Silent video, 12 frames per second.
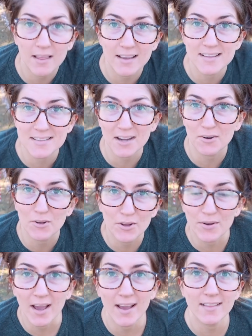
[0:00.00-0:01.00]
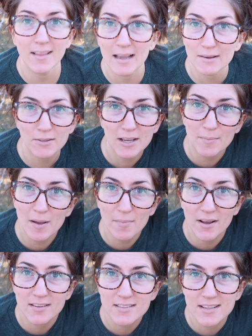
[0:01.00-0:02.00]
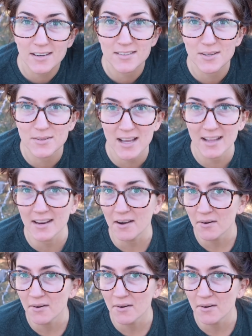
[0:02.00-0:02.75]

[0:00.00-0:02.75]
like, is that girl okay? Like look at my buns, they're so sad now.